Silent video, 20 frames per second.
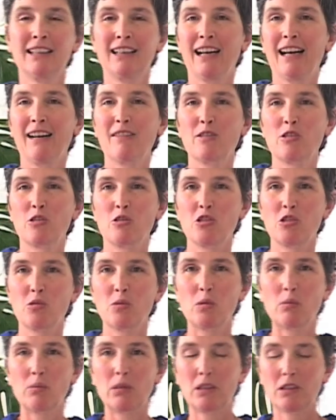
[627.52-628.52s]
I'm sure she
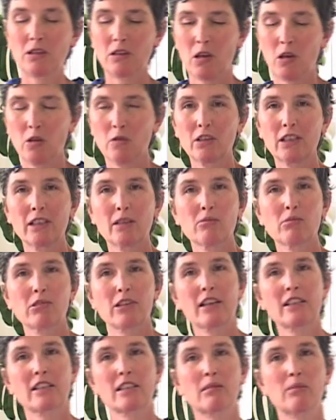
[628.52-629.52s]
wouldn't be overly
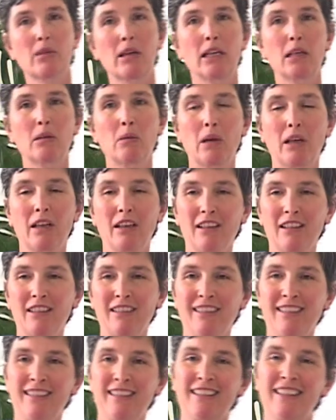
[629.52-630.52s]
impressed, but anyway.
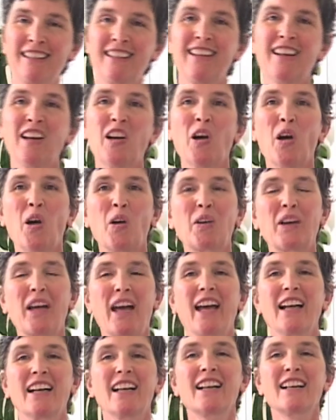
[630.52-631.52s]
Okay,
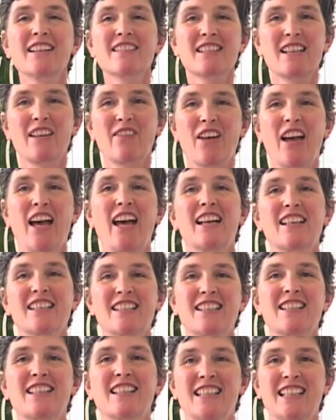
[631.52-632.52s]
and then let's give the
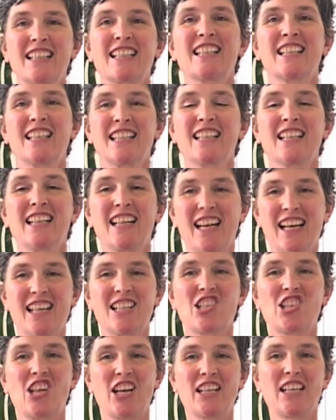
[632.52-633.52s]
hands a
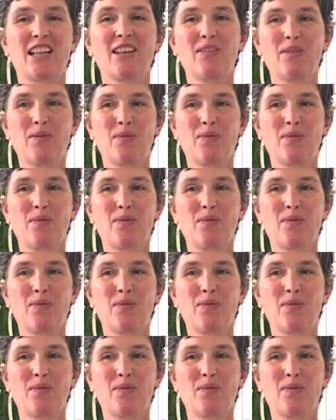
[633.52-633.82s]
shake.